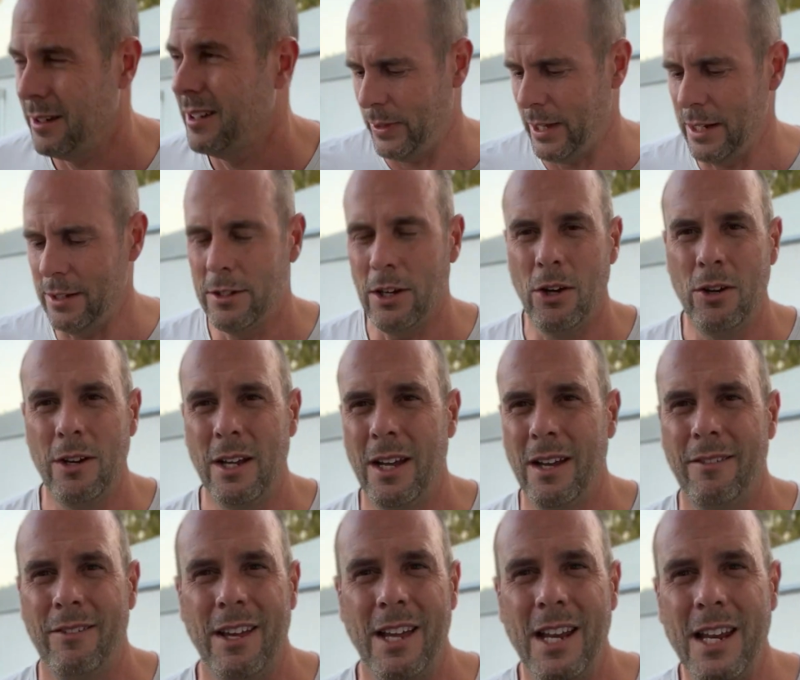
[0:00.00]
They don't
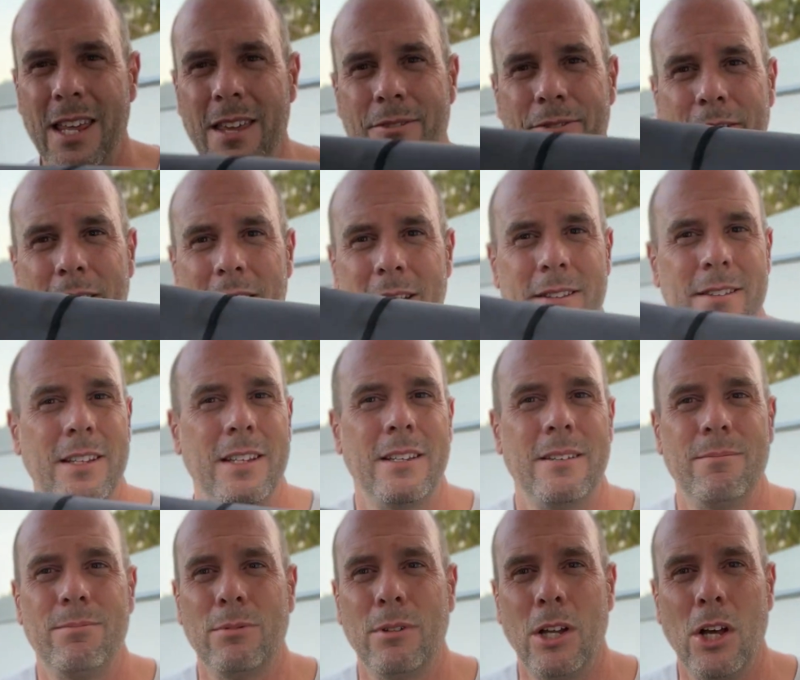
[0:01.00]
have any fancy
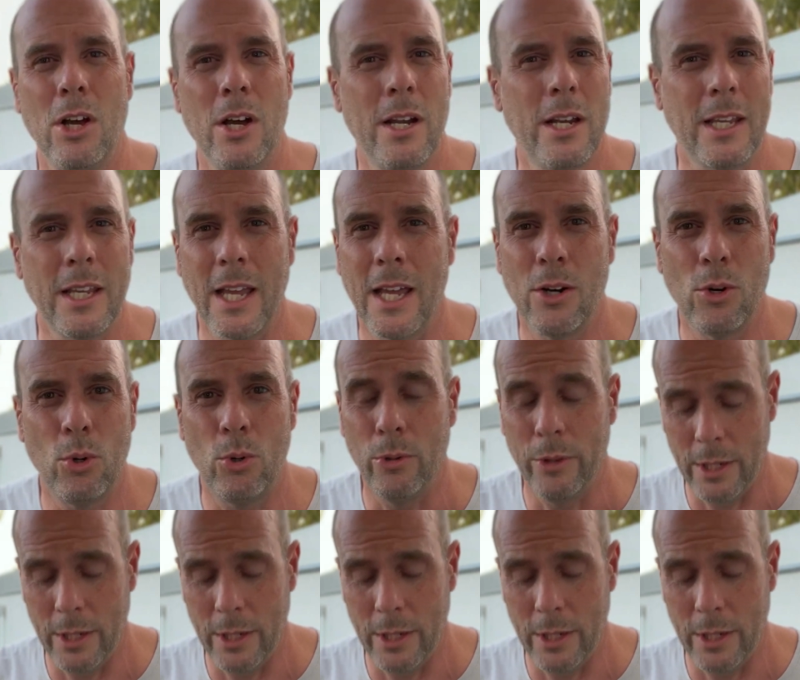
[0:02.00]
lining at all.